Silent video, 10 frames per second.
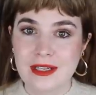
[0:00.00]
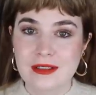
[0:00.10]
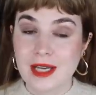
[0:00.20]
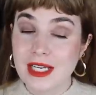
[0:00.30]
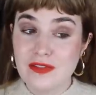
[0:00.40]

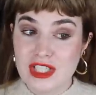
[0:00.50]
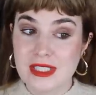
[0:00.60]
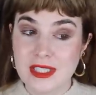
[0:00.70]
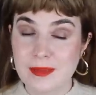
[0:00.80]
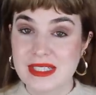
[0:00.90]
Not even just
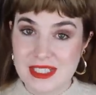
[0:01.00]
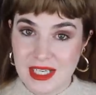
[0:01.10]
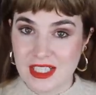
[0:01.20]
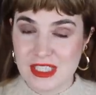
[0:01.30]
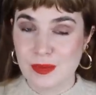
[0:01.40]

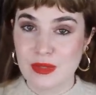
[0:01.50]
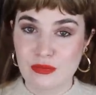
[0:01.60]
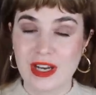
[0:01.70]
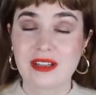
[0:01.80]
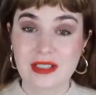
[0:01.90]
lipsticks, but
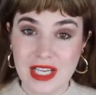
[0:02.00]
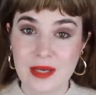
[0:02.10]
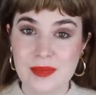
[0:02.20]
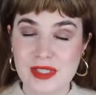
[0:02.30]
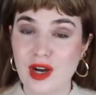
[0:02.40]
red
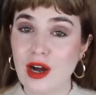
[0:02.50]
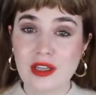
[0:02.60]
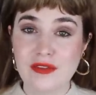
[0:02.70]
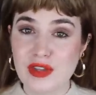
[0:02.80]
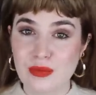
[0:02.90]
lips.
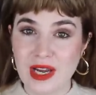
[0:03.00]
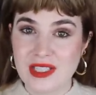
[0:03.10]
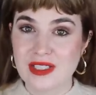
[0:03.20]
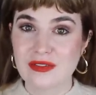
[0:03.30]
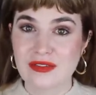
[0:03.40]
All of the
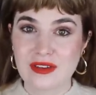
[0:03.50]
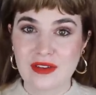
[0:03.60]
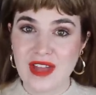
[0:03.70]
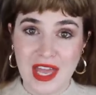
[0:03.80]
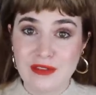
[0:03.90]
reds of
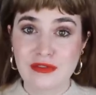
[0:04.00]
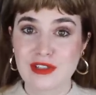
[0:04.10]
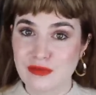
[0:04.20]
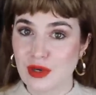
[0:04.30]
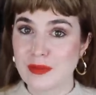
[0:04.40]
every
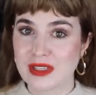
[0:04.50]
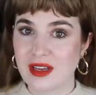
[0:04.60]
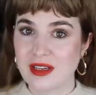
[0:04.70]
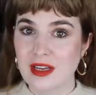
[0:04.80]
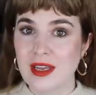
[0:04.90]
formula.